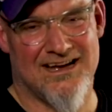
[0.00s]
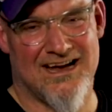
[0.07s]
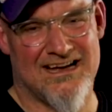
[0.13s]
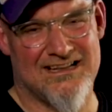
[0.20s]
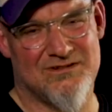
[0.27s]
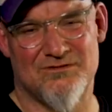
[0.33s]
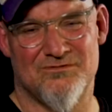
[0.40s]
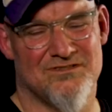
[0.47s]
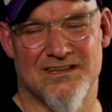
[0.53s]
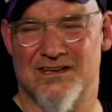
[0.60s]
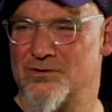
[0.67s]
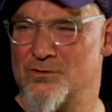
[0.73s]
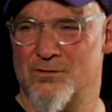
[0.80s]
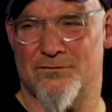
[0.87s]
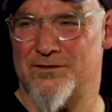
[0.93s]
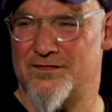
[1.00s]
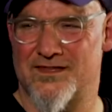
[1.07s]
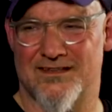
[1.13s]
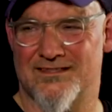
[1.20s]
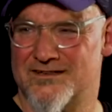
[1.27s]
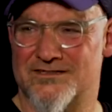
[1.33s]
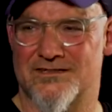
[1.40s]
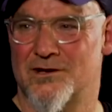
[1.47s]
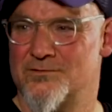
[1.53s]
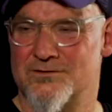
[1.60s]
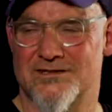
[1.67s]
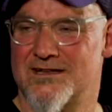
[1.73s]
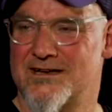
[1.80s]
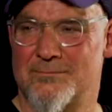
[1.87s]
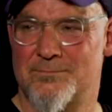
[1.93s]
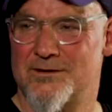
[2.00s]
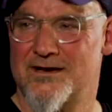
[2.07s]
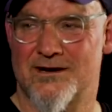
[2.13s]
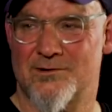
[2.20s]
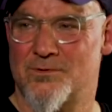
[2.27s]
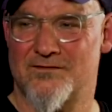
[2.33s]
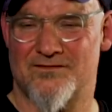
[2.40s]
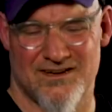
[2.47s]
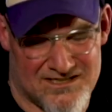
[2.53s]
I don't really know if I think the sound's any better or whatever.